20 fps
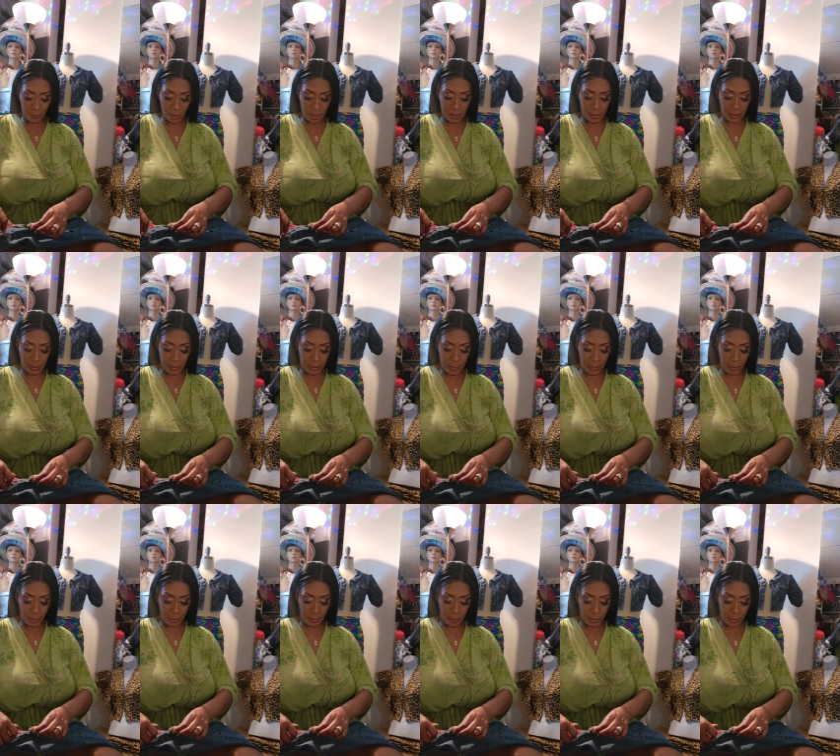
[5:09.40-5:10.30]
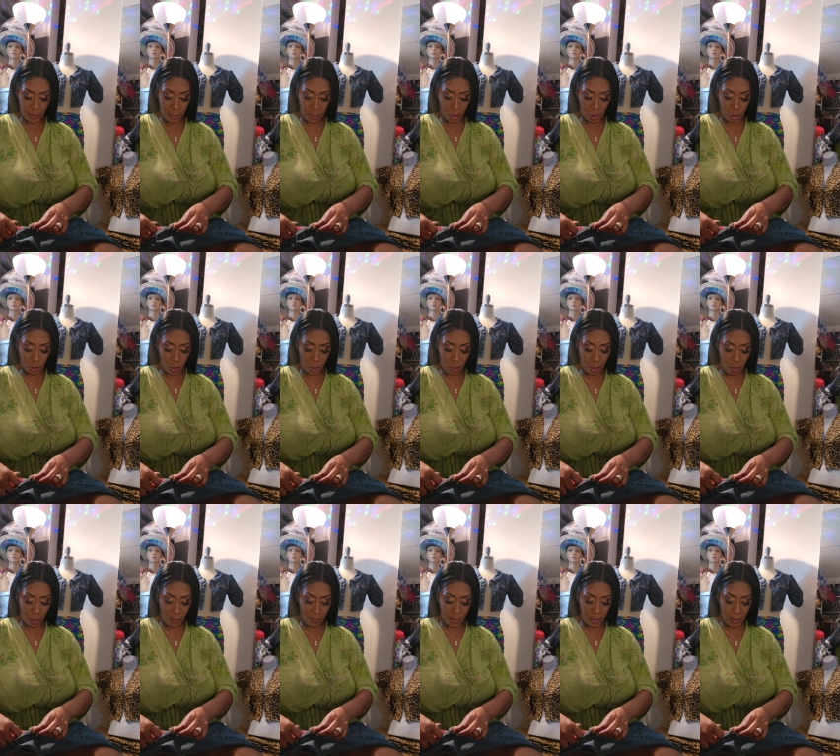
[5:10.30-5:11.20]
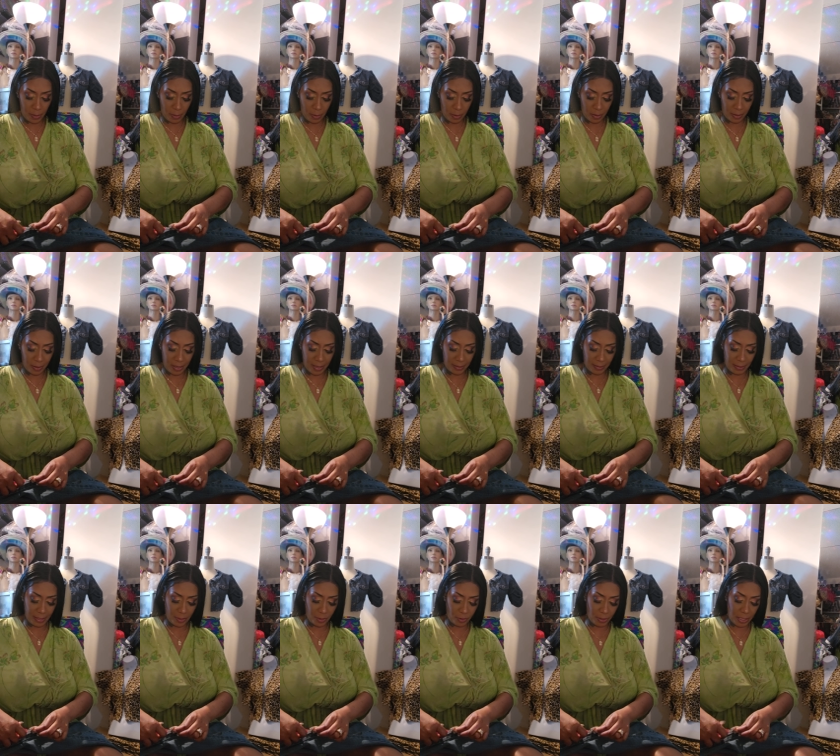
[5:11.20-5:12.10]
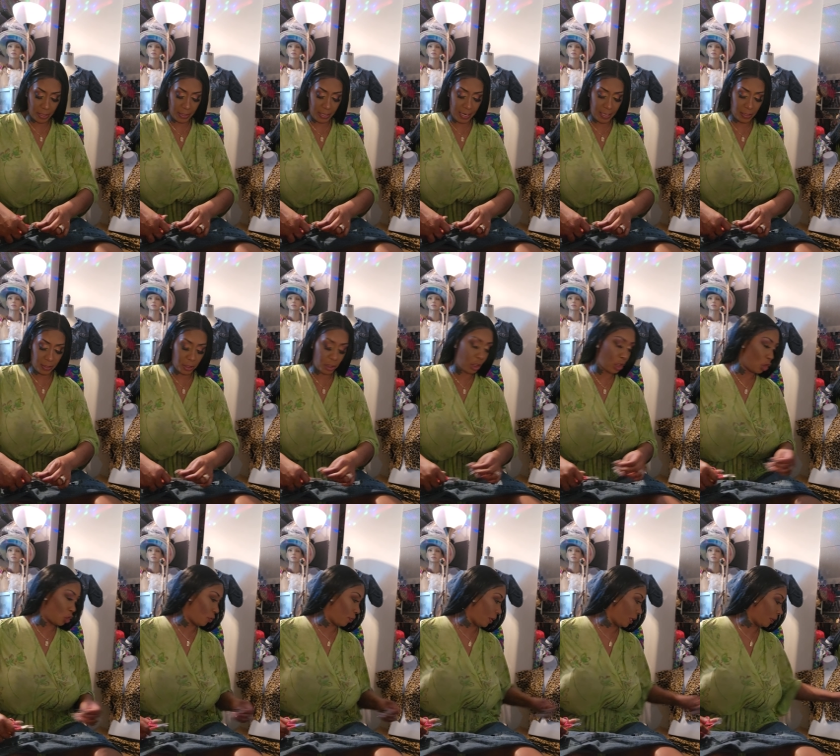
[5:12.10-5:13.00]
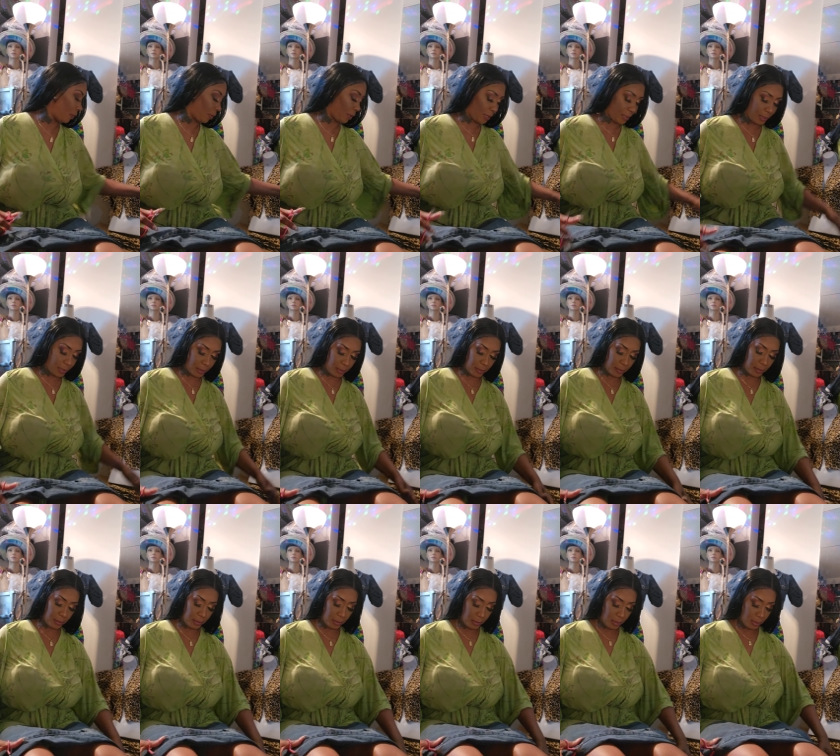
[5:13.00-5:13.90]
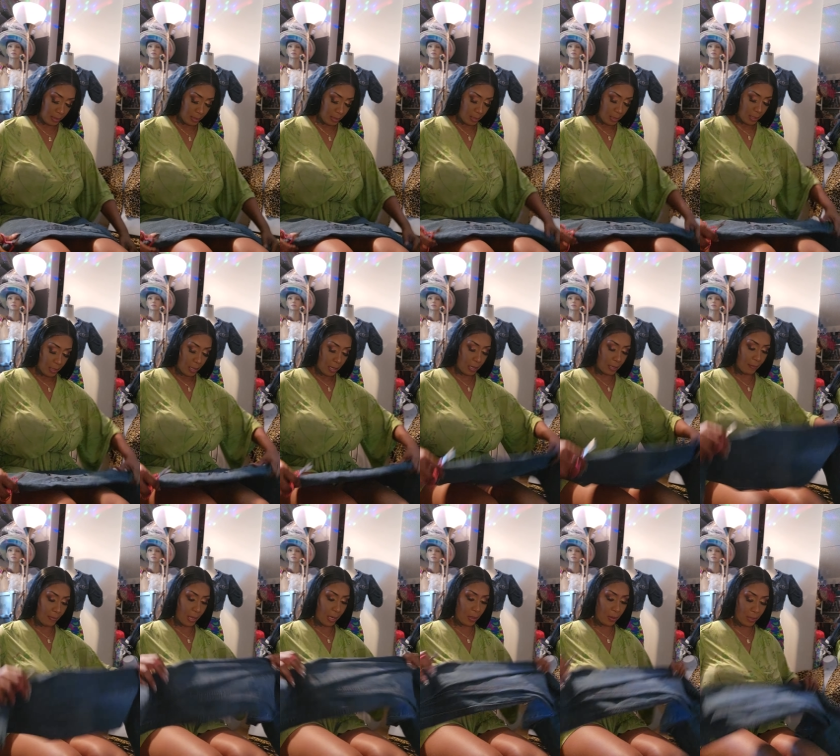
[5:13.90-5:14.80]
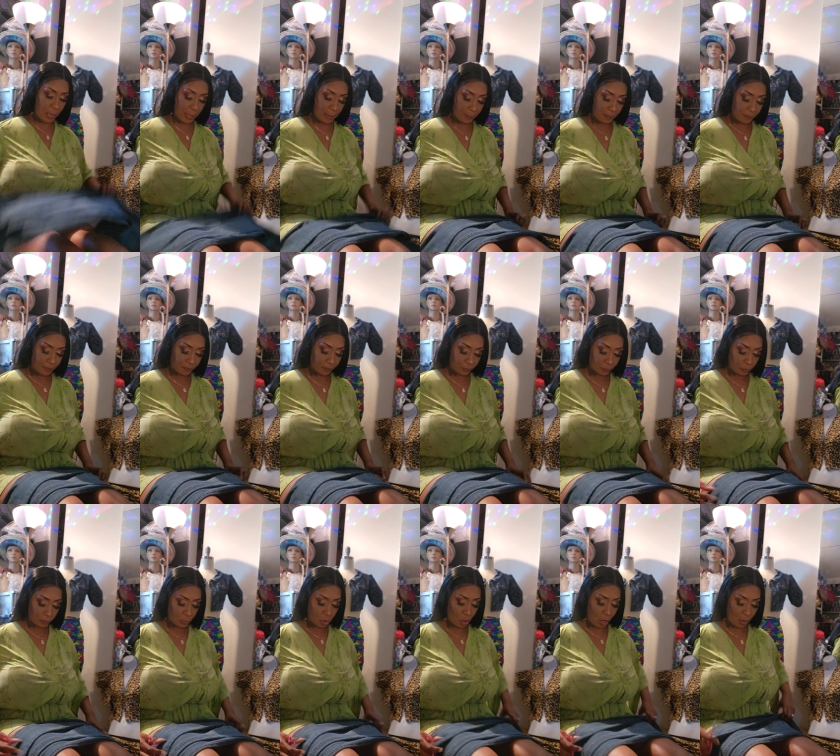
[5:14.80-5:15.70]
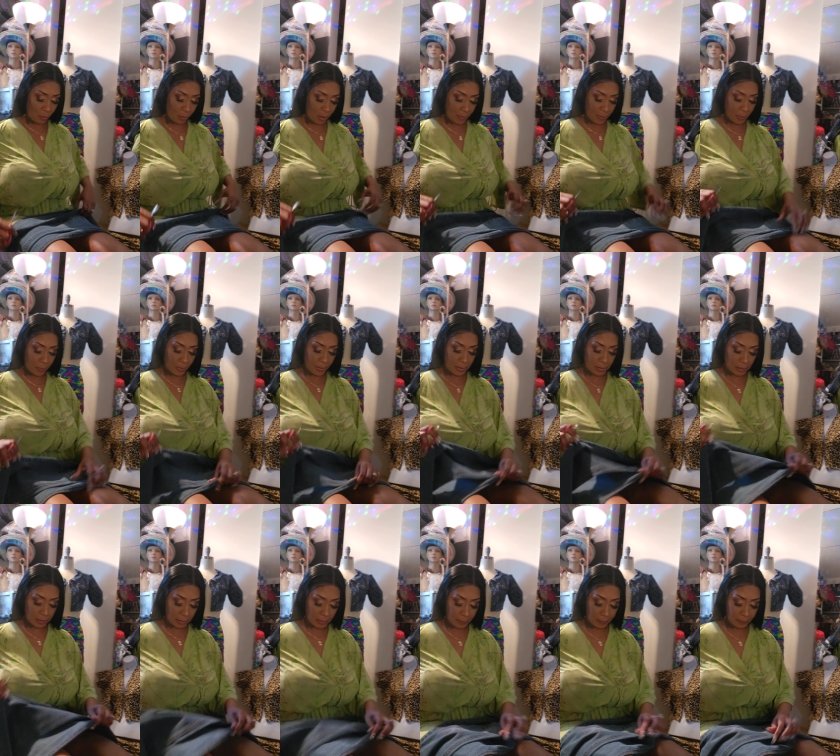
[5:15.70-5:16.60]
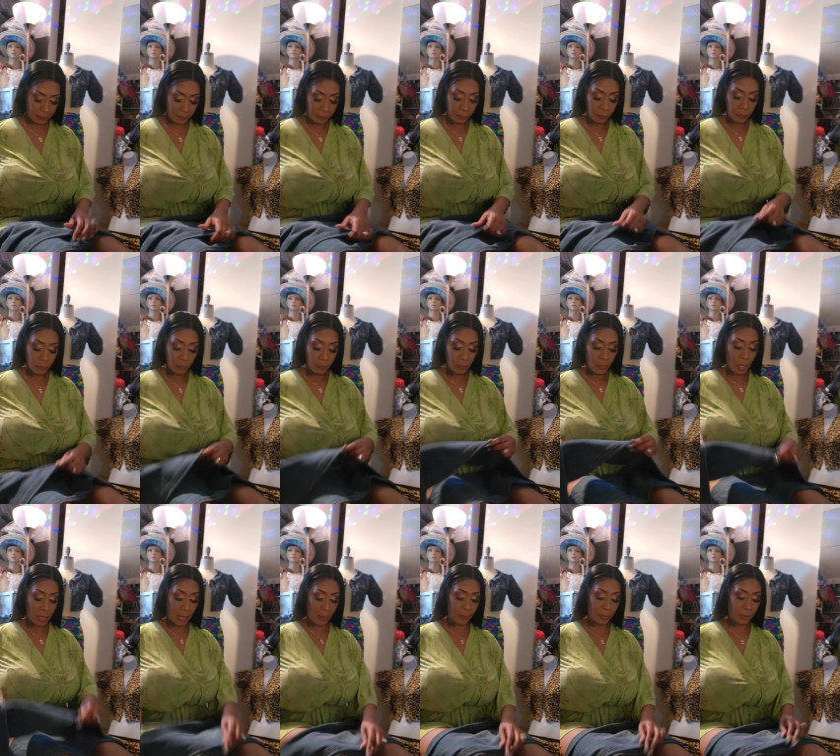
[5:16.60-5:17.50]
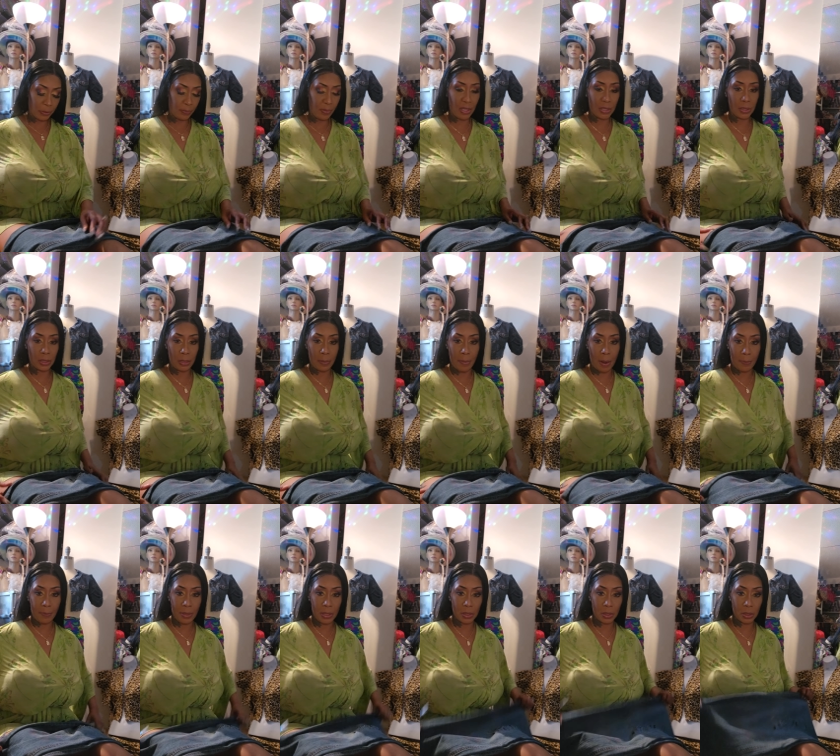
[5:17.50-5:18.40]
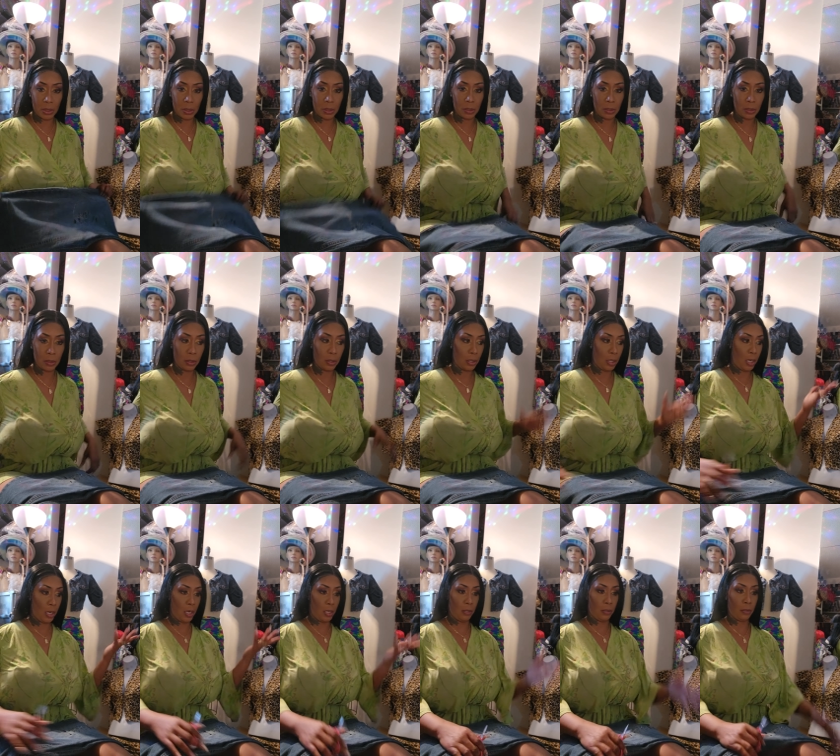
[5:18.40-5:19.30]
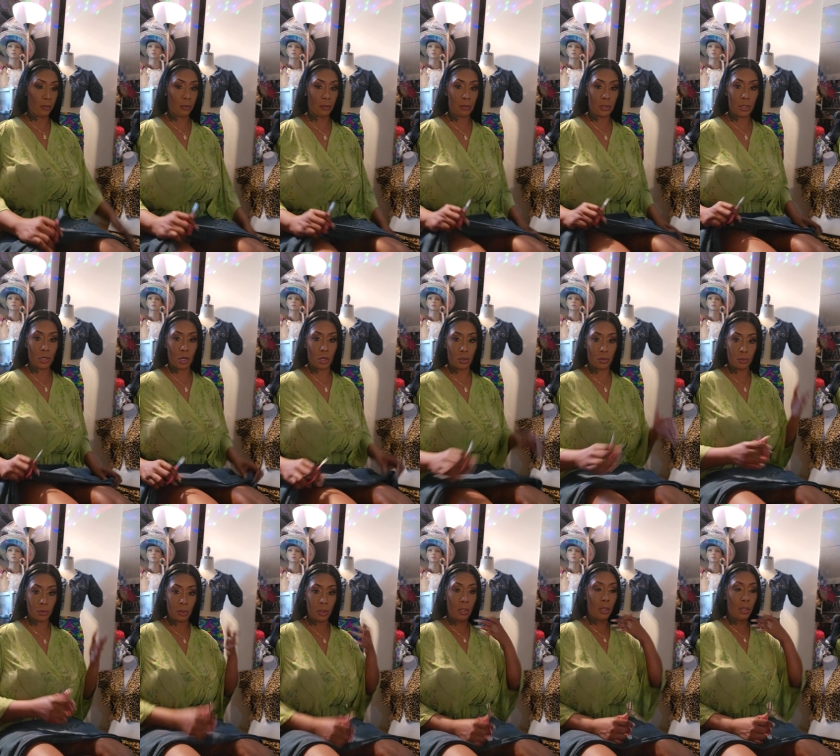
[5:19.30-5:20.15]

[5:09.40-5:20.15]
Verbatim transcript: a bracelet here. And she called me at a later day. Say, hey, sis, could you bring a bracelet? And I'm like, okay. So I grabbed the bracelet and I put the bracelet in my purse and, you know,